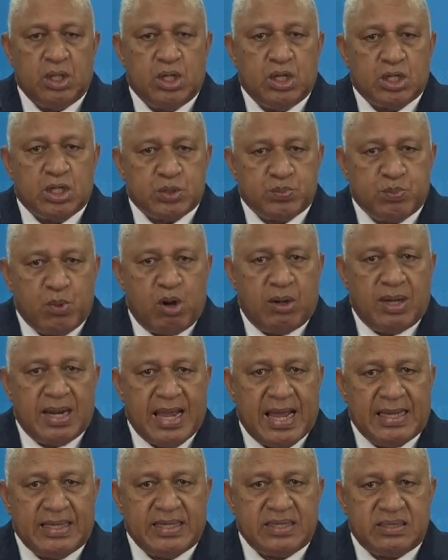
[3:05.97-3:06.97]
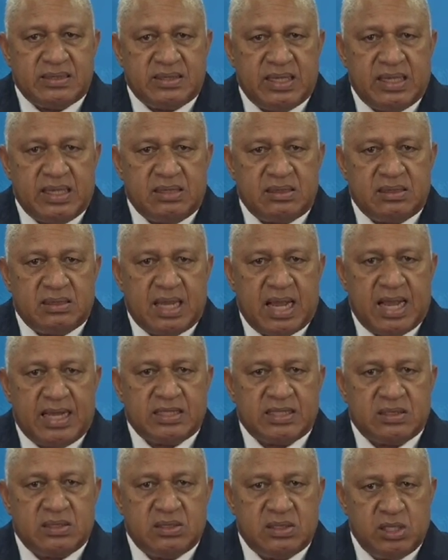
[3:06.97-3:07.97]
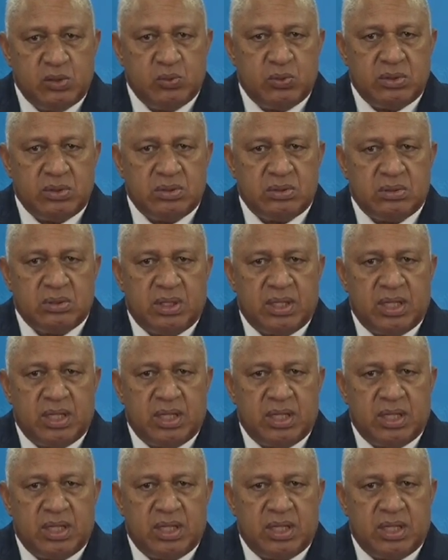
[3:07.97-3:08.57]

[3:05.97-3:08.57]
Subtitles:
Small island states are stewards